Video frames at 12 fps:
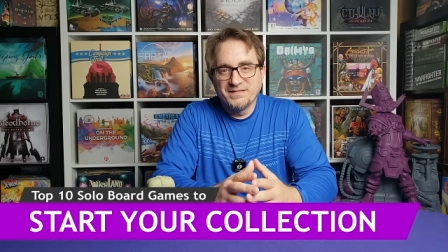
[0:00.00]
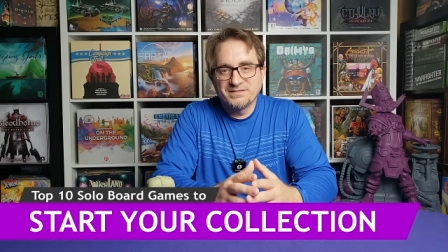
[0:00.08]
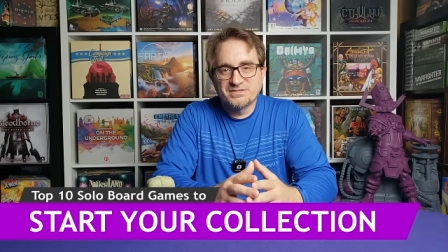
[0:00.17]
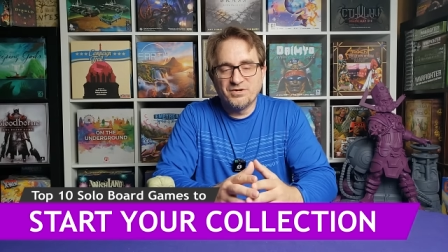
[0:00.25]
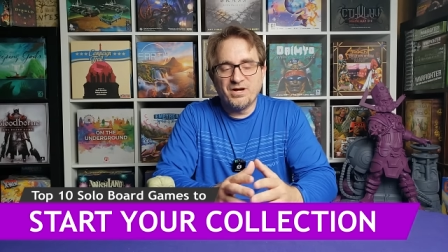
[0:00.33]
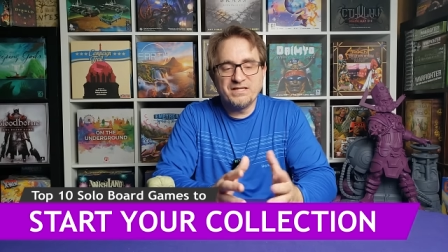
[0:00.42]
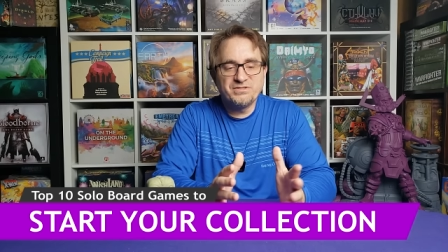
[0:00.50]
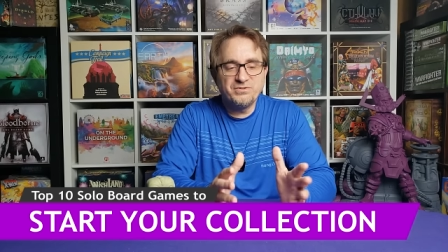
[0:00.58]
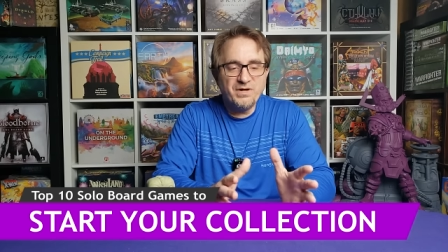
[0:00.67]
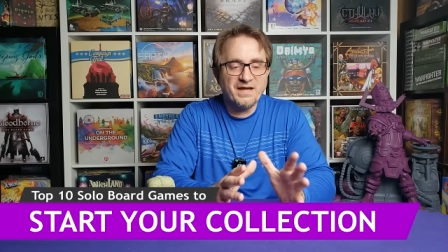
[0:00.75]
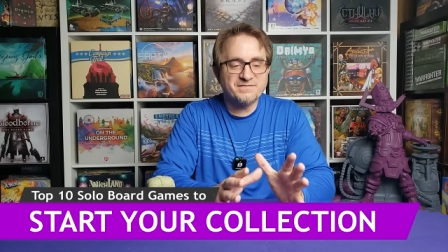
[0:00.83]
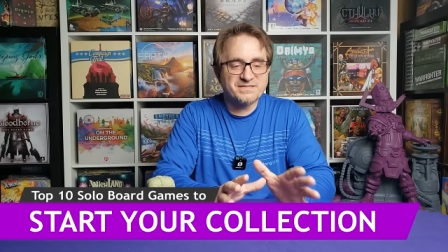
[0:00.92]
So I do
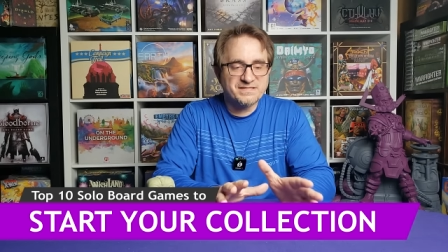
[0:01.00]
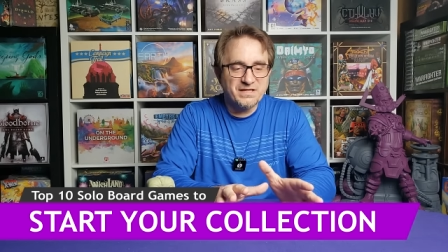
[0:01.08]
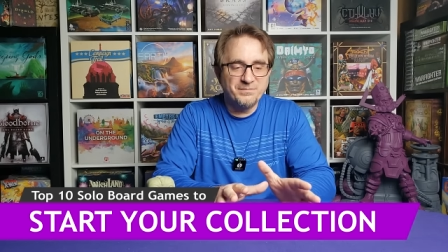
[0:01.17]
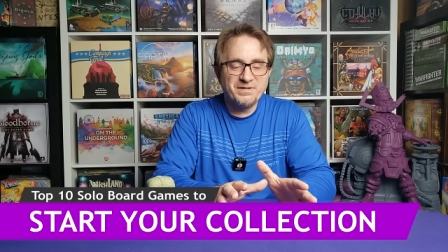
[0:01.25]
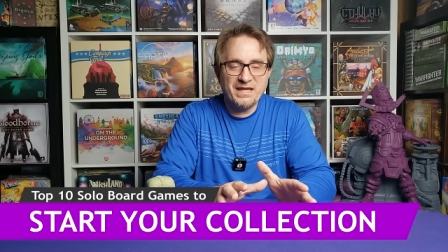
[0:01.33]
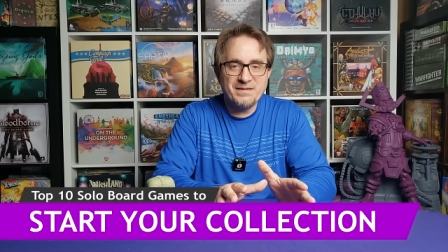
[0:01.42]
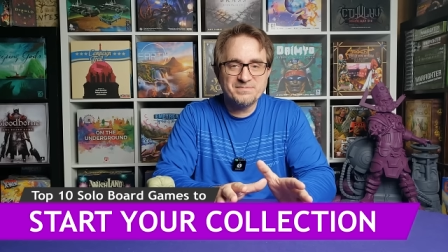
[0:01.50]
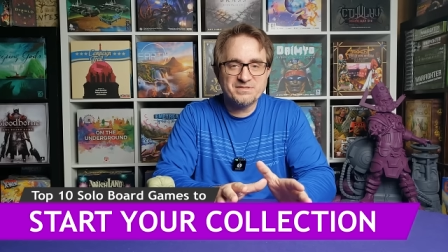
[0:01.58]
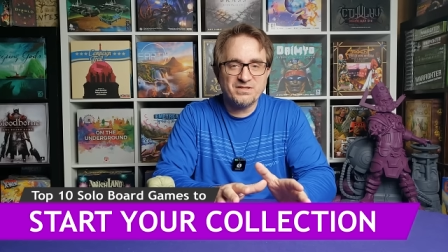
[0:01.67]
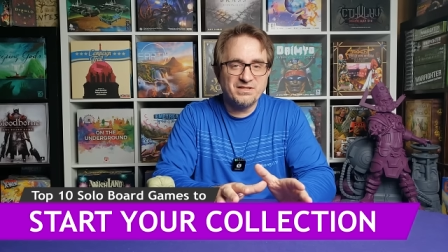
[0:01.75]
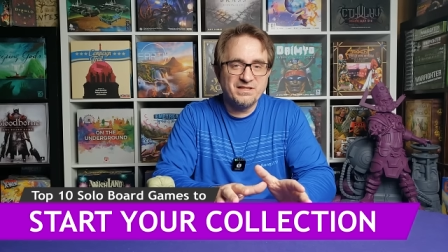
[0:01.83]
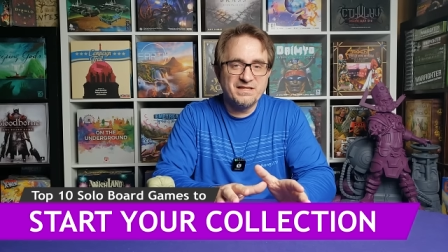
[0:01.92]
have some games
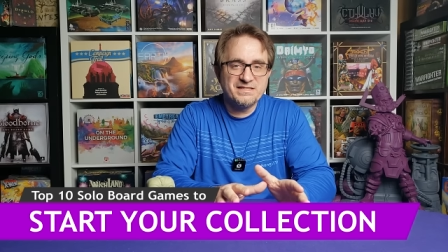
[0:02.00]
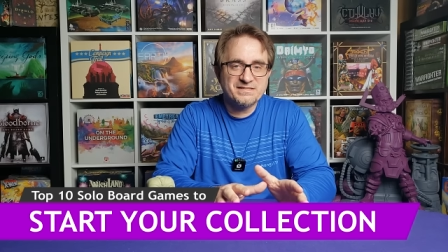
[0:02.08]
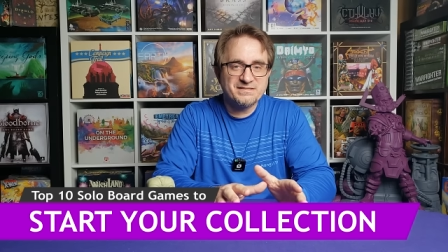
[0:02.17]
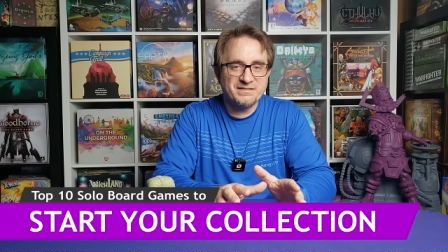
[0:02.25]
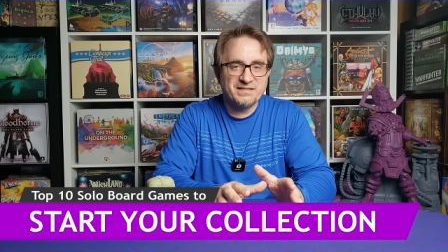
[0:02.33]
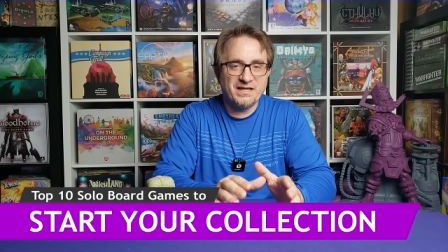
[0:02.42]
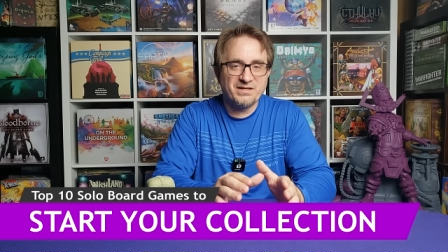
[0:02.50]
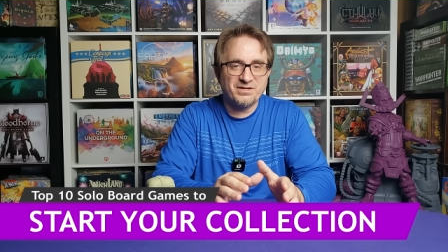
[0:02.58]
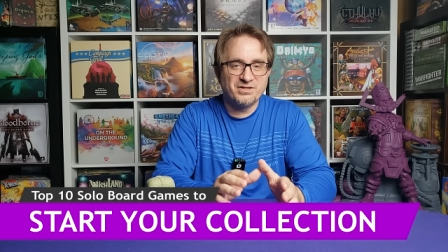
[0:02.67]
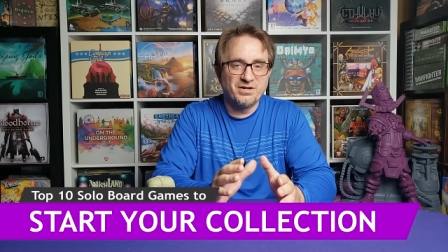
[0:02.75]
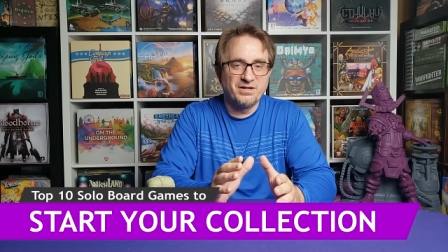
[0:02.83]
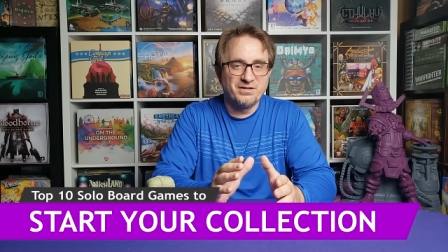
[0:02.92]
on the list that
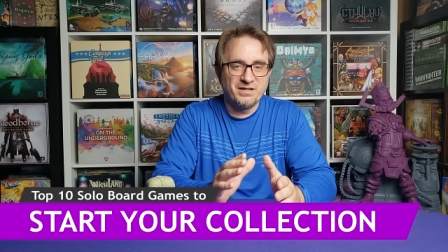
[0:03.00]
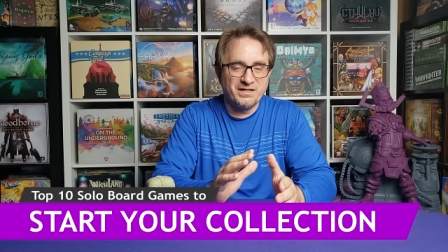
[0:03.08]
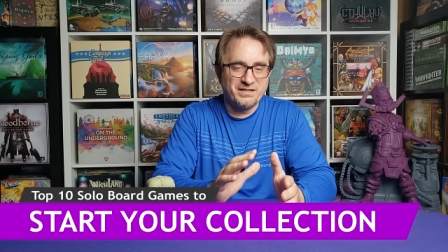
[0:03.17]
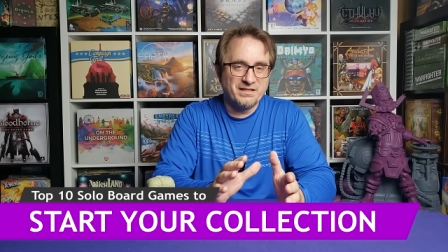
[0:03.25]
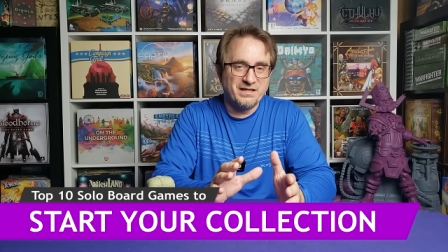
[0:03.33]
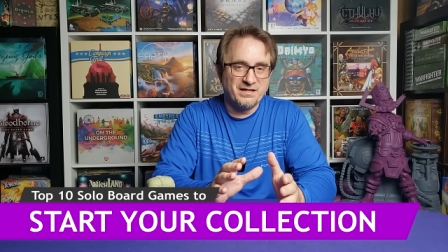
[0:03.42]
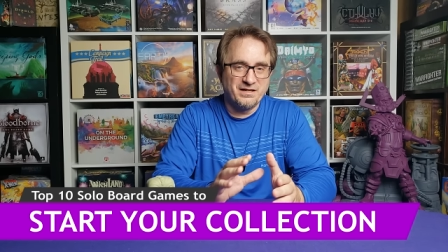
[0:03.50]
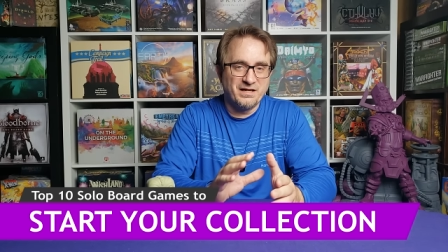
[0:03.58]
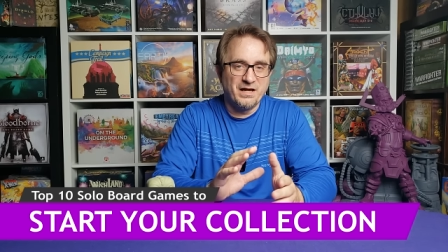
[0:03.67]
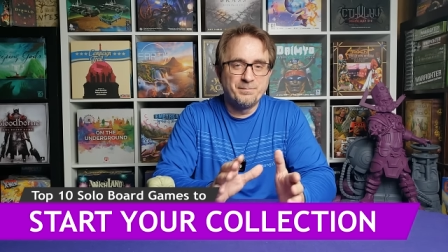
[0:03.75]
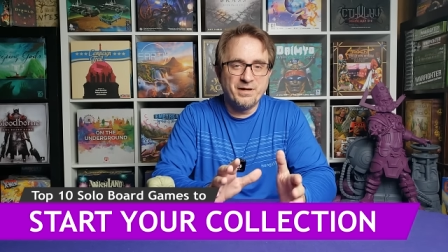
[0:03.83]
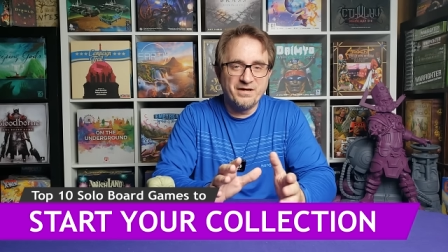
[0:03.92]
are uh, in the
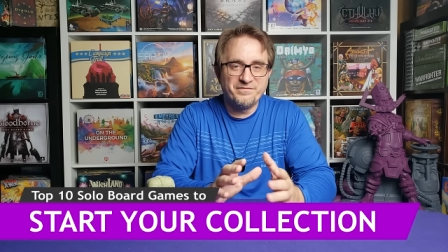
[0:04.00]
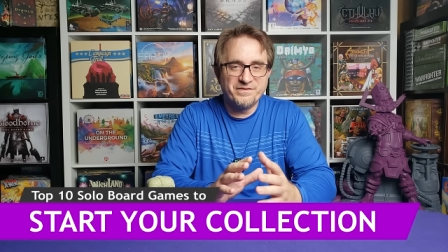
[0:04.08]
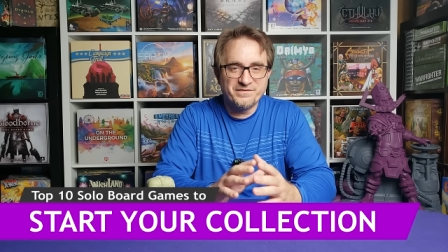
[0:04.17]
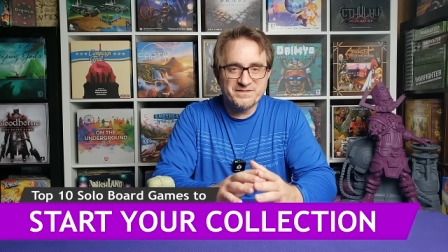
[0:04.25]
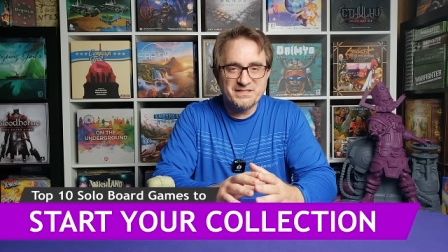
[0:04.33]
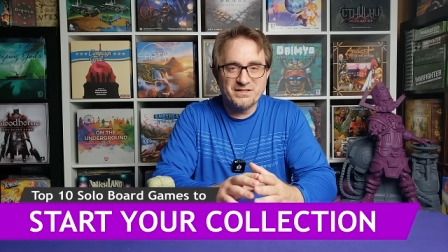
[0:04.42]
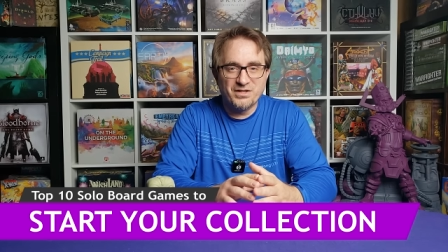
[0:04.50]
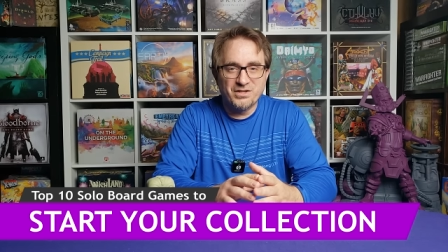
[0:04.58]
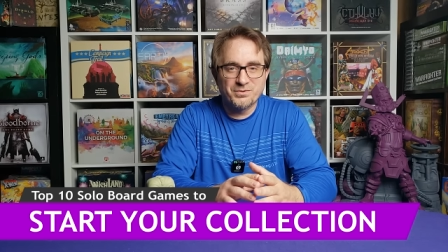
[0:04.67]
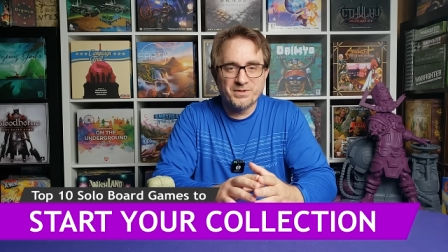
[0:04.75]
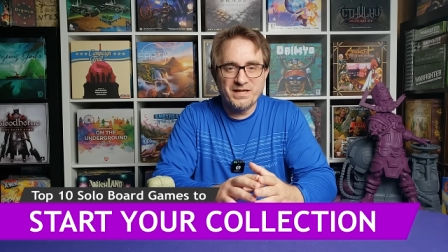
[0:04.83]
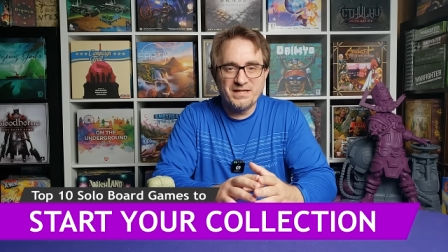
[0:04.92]
above
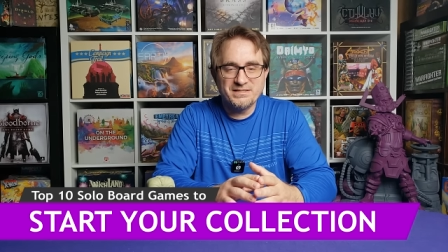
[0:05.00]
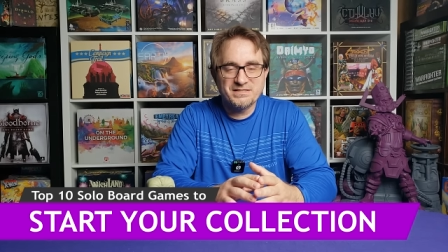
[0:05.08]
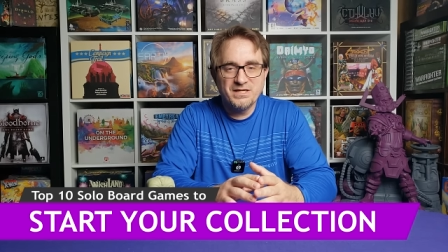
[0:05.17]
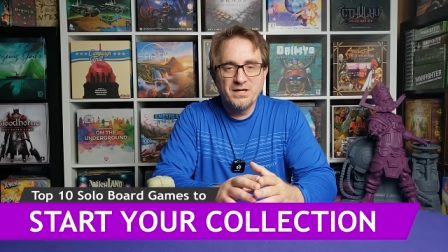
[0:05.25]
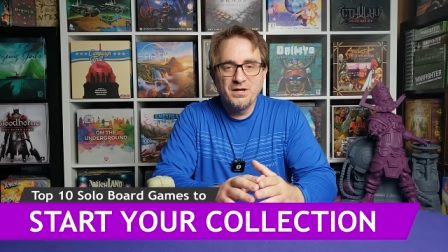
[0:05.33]
$50 range,